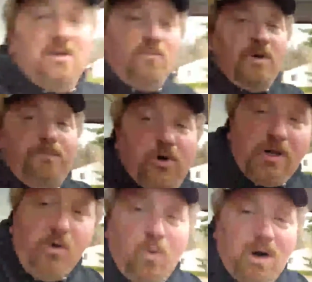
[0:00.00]
We put a
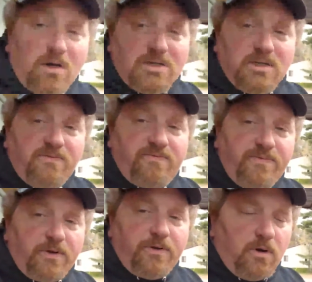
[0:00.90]
new water
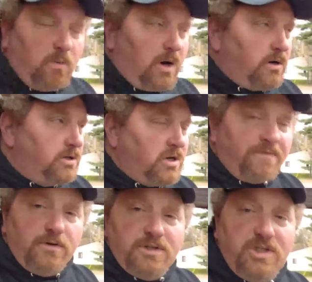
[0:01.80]

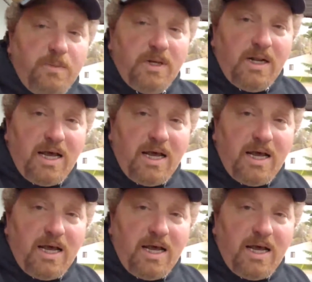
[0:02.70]
softener system in, and I